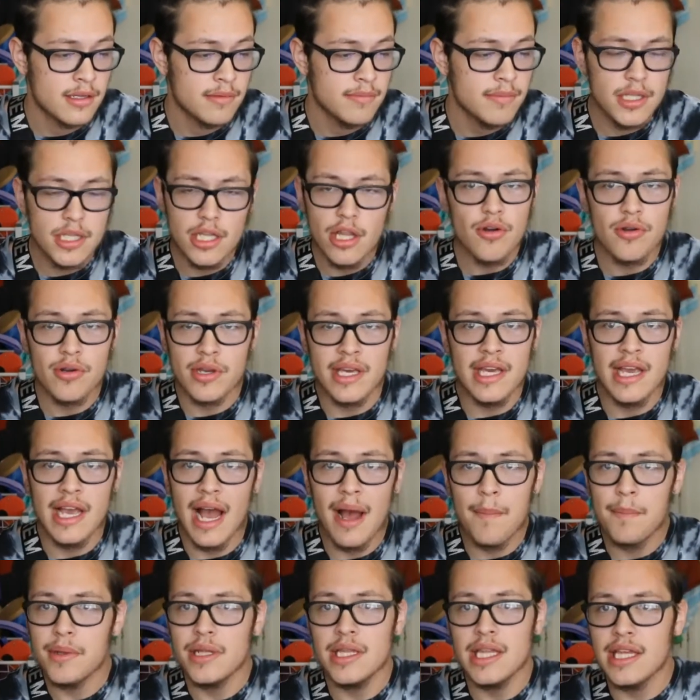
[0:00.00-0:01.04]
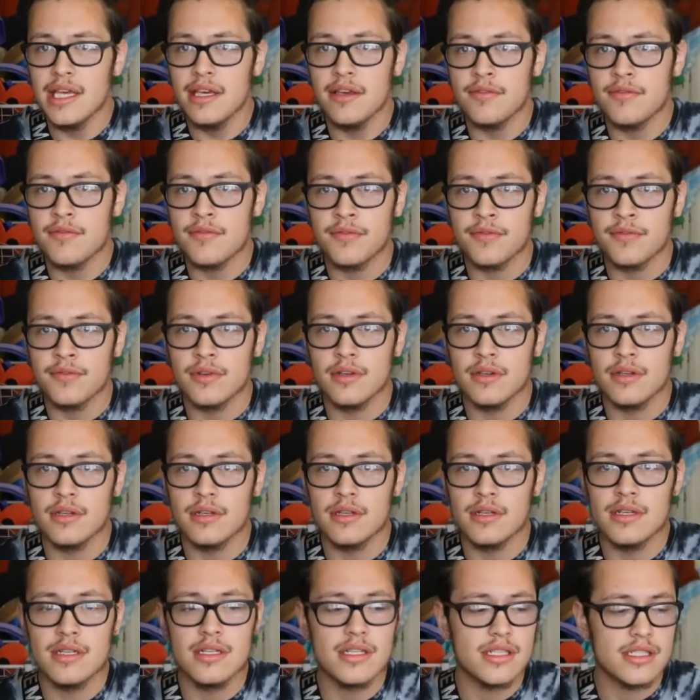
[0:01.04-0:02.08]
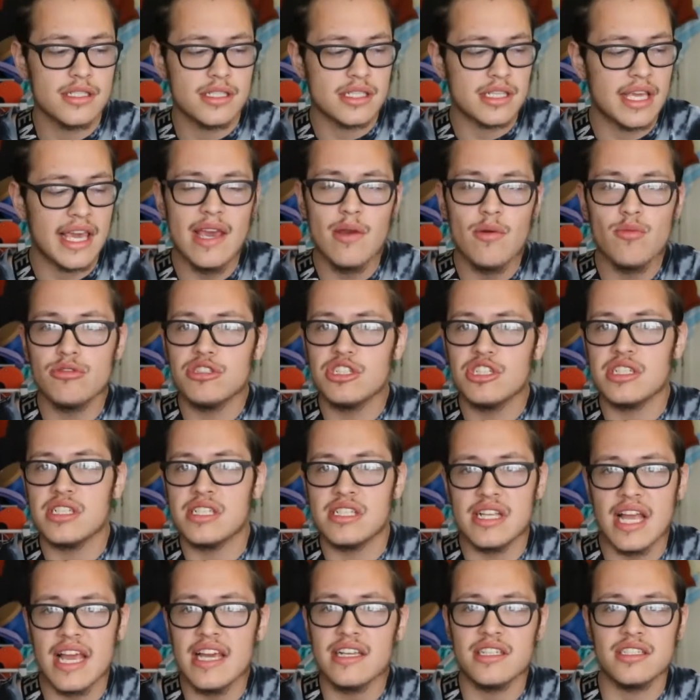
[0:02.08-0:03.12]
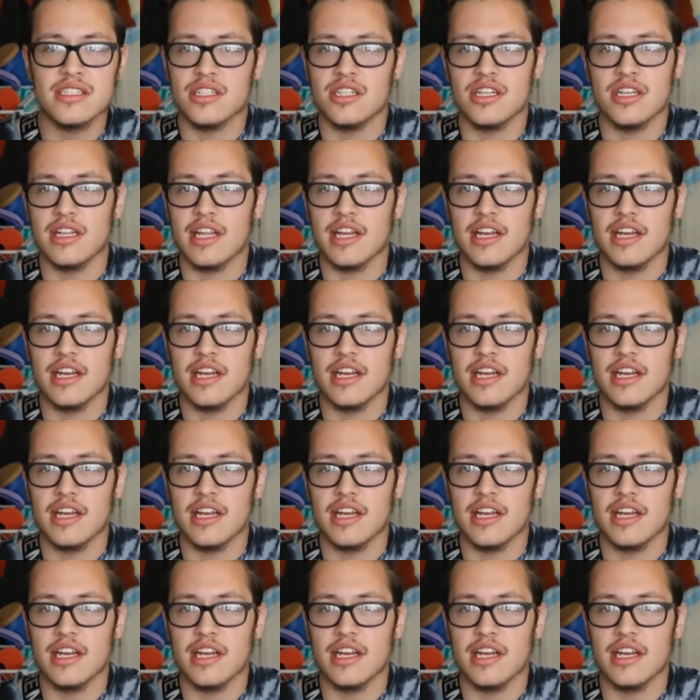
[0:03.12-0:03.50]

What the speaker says: But low-key, I believe Ski would just say shit